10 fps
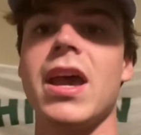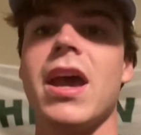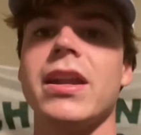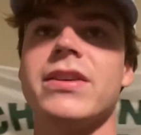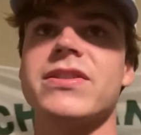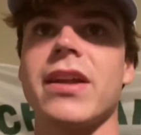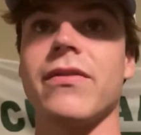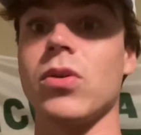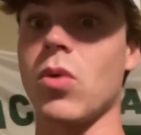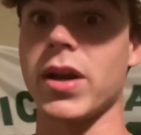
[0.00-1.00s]
And he said, if
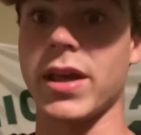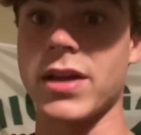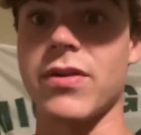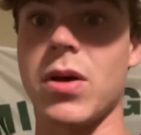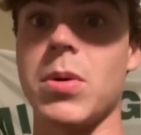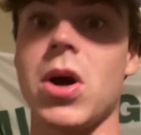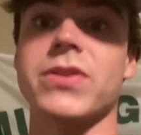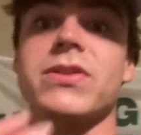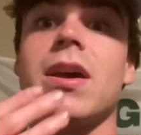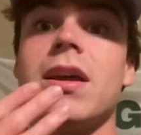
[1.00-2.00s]
you want to catch foul
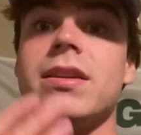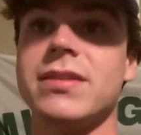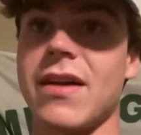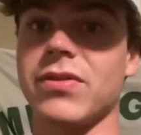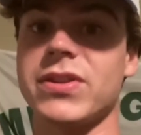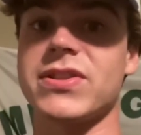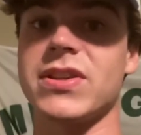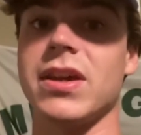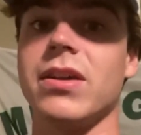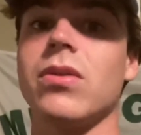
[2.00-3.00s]
balls, definitely
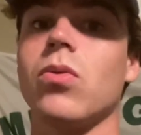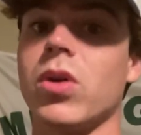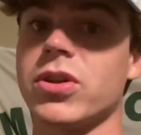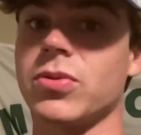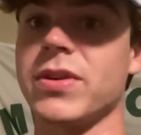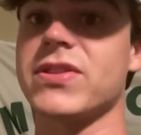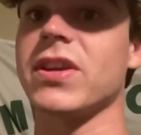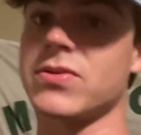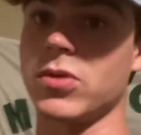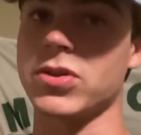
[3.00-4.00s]
sit
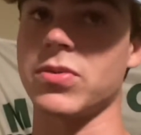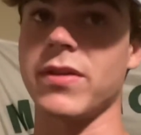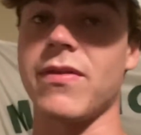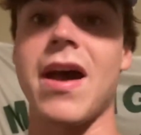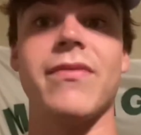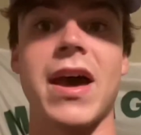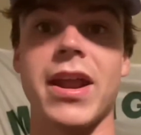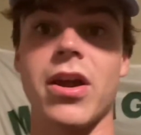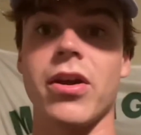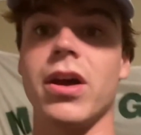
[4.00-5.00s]
126, 125, that
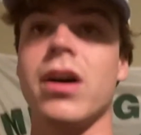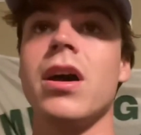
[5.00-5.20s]
area.